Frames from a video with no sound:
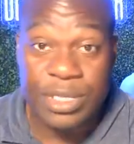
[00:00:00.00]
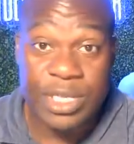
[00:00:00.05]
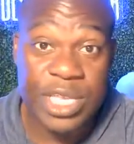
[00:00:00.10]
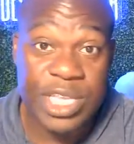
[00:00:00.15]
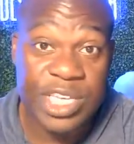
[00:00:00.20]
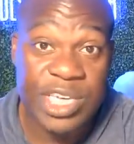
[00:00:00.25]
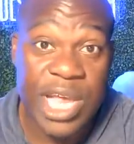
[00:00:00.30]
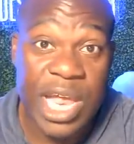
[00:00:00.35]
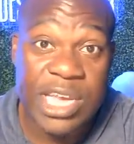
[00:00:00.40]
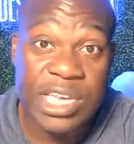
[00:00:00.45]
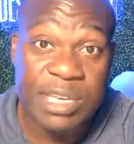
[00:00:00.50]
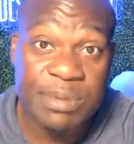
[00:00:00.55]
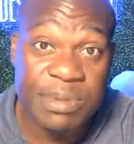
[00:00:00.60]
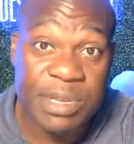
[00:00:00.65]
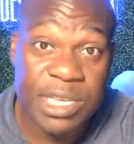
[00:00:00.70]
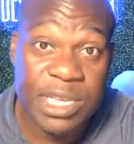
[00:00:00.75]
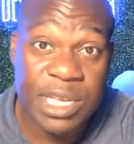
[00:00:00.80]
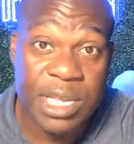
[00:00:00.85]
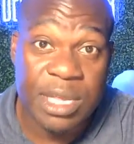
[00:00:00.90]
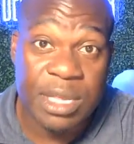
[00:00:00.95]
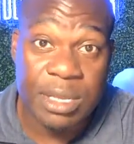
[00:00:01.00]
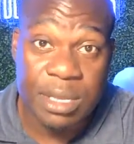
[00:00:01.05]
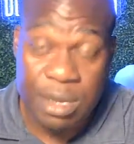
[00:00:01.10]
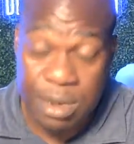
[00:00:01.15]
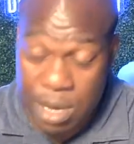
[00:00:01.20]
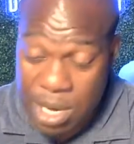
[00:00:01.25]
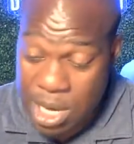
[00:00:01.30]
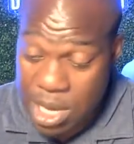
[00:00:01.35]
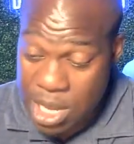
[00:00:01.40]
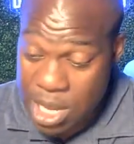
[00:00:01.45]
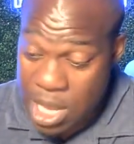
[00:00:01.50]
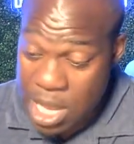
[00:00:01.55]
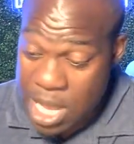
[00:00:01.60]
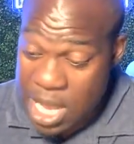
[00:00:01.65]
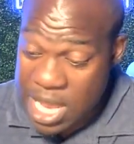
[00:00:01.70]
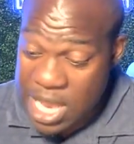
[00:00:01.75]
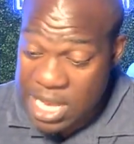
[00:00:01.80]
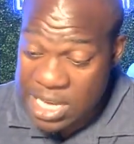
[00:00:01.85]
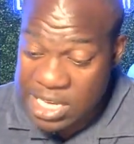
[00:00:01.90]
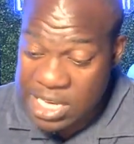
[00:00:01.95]
ChatGPT, right?
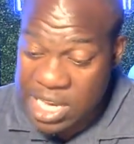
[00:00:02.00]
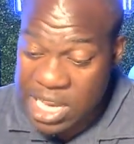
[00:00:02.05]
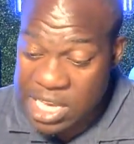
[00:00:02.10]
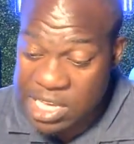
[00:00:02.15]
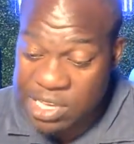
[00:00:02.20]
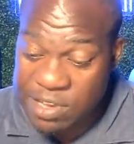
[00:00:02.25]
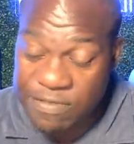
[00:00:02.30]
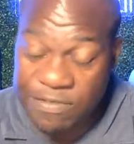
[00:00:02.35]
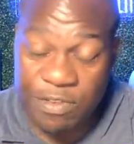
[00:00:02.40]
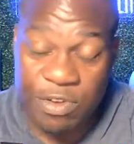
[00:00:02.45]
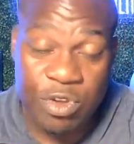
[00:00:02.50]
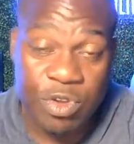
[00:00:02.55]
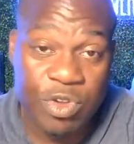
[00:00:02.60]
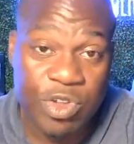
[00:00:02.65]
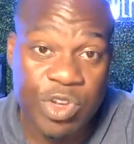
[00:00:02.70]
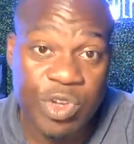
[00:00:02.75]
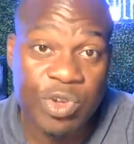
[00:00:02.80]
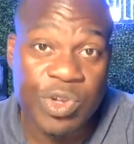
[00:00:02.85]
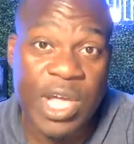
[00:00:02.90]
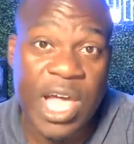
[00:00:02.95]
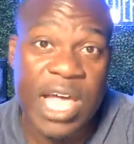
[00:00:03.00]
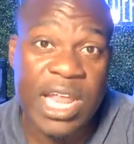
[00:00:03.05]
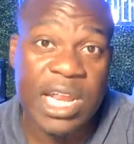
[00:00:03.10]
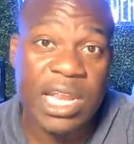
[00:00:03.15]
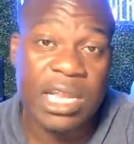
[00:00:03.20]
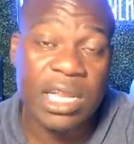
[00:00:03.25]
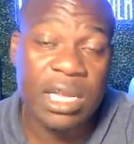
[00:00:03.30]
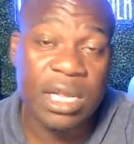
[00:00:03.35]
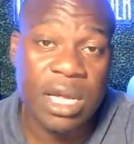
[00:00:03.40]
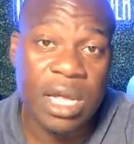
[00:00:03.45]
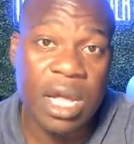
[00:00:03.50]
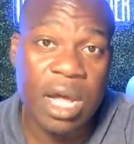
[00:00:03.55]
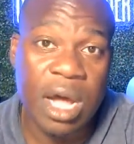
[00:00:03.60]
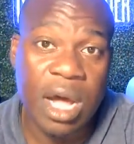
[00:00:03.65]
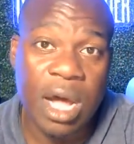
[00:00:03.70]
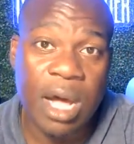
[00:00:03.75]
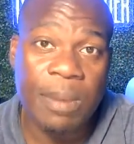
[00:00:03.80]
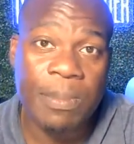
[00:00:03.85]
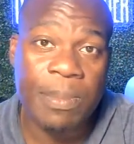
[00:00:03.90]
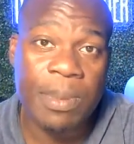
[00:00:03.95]
It's easy for you to kind of look
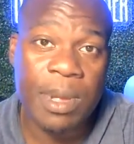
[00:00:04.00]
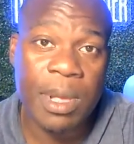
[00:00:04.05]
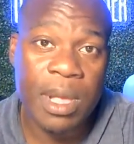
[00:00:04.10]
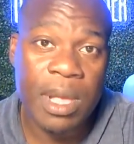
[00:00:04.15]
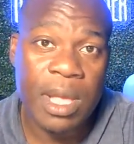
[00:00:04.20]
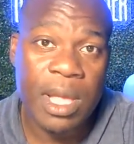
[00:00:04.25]
up